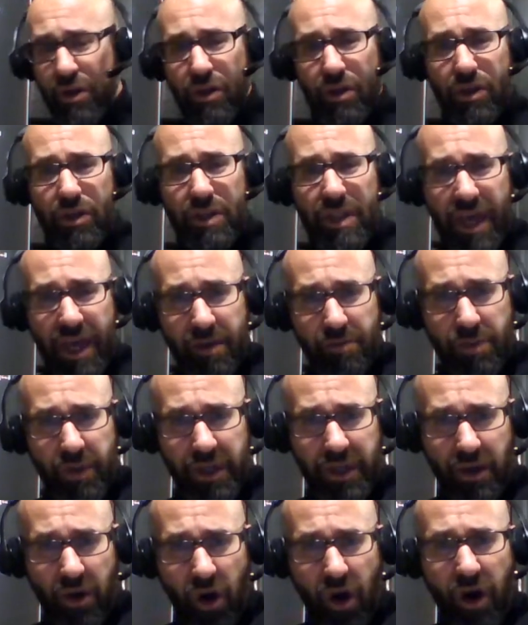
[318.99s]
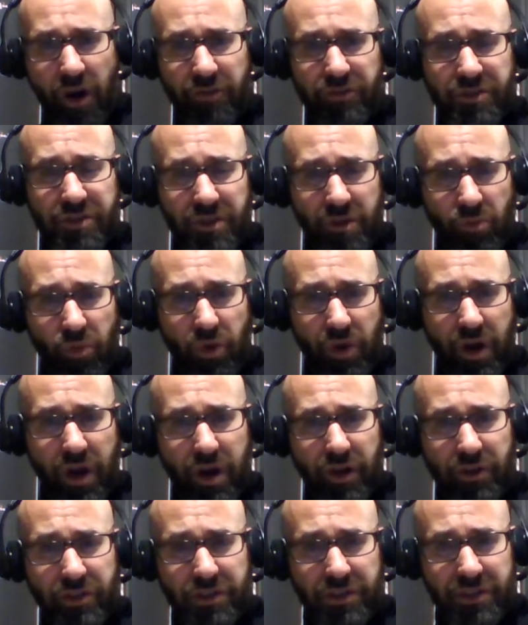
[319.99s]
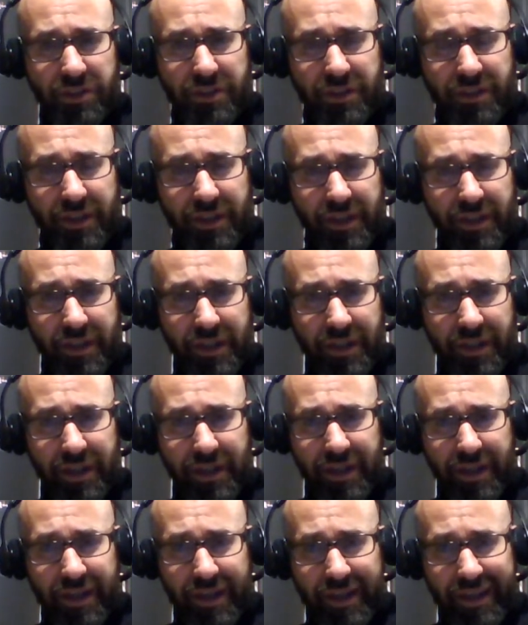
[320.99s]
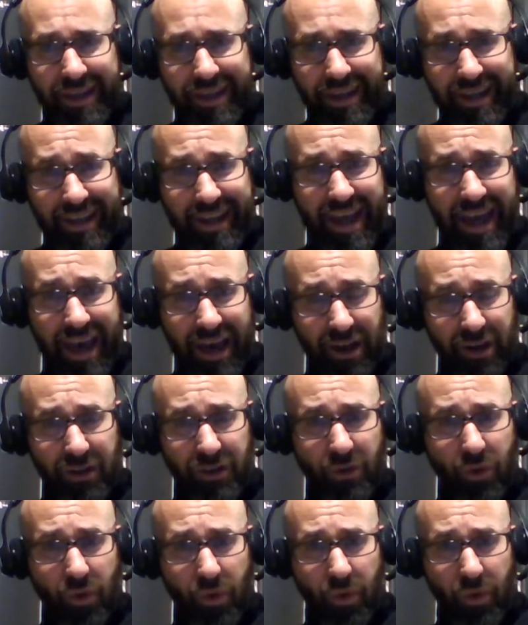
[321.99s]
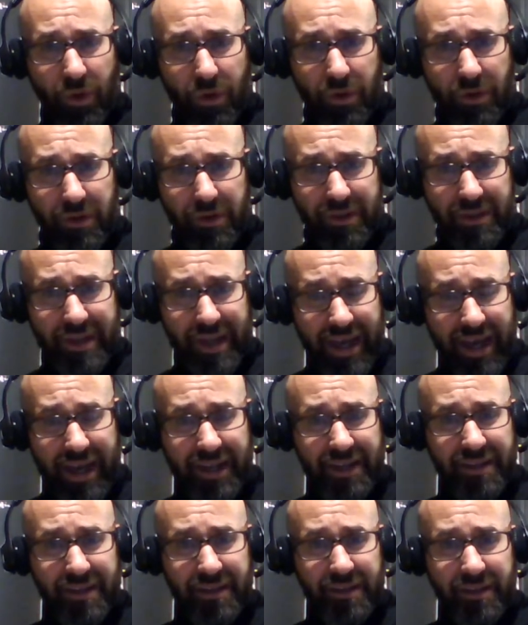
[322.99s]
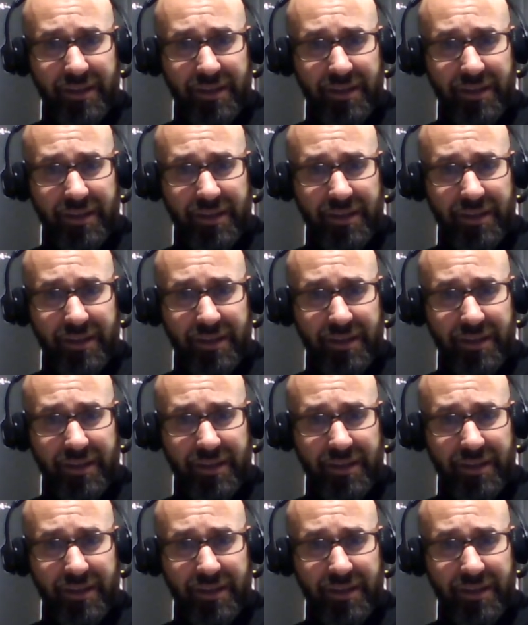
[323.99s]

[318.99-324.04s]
can they be off somewhere else in hell or dead